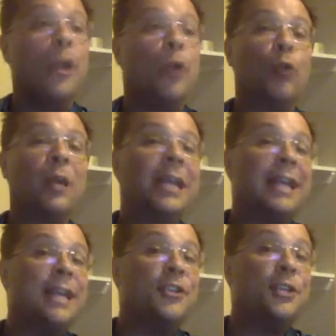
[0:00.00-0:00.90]
Really
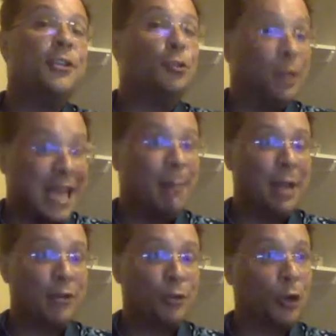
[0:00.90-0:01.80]
easy to get a
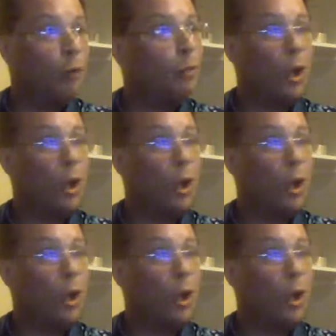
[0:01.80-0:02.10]
metronome.